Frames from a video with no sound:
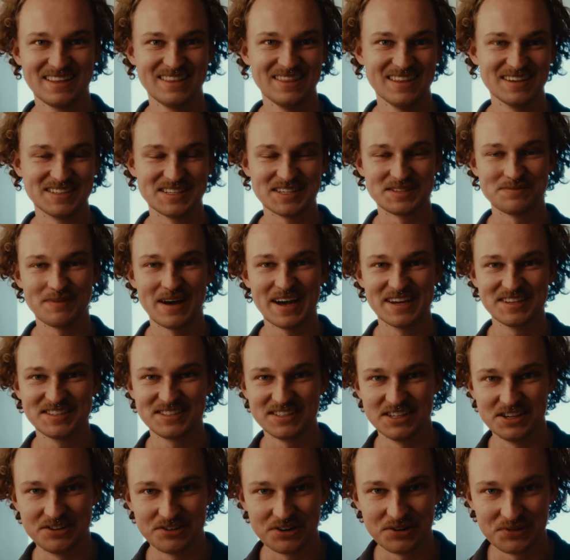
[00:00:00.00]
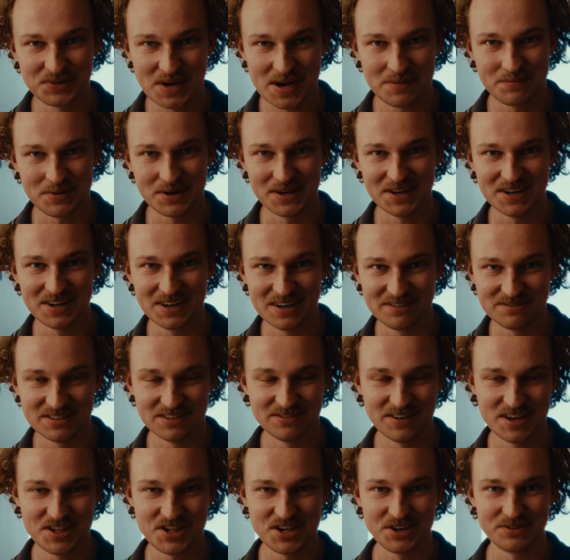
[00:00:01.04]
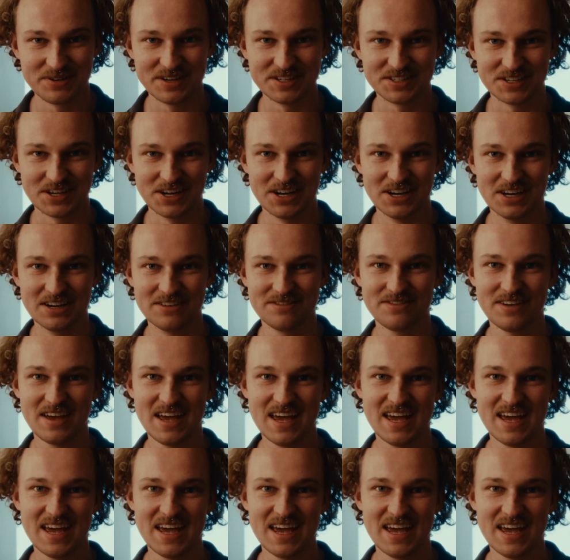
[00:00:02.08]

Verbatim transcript: This is my secret weapon of DaVinci Resolve,